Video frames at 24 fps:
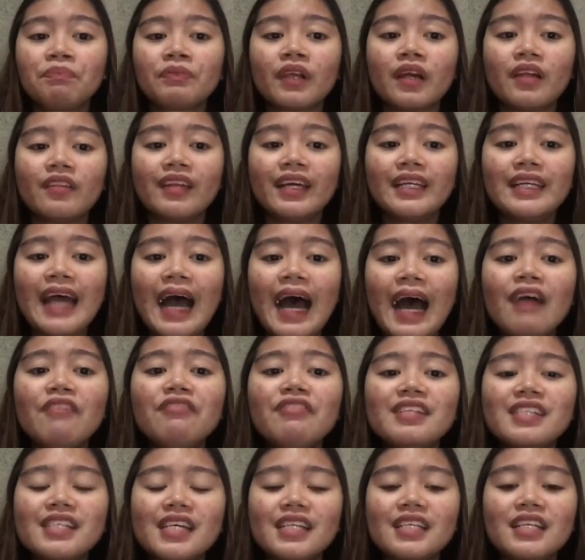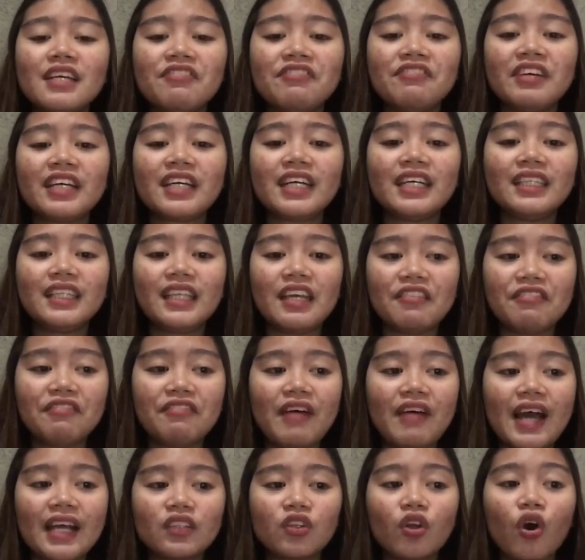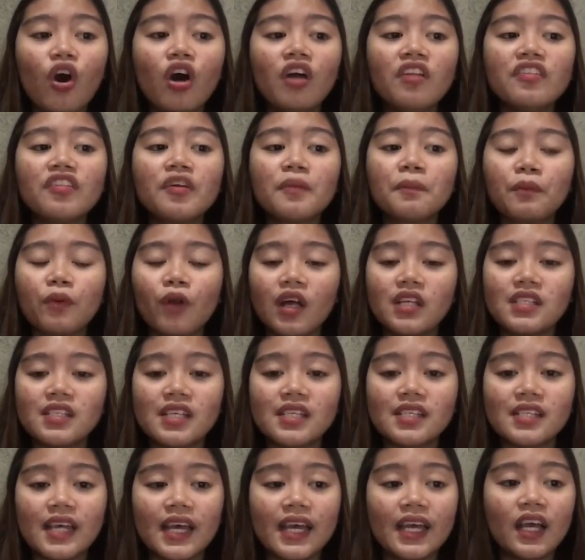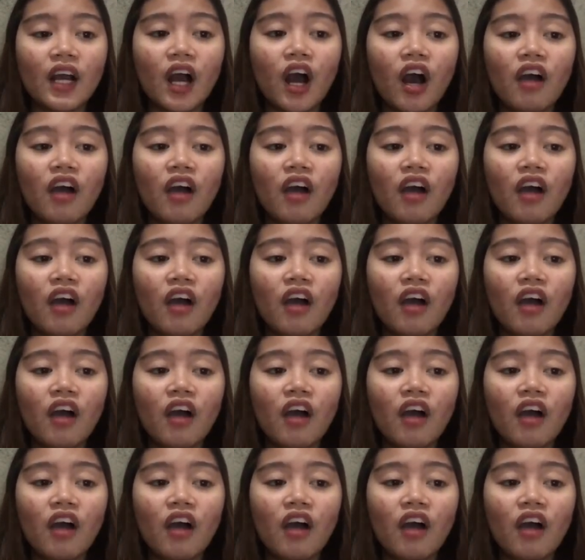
that have a significant effect on the processing